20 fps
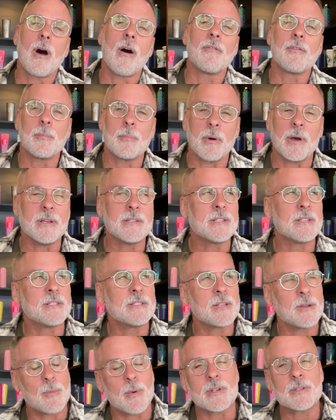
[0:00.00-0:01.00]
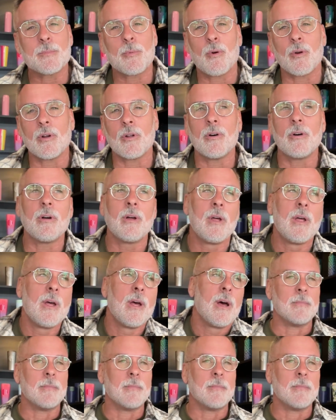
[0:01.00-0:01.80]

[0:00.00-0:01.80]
coffee places in West Portal.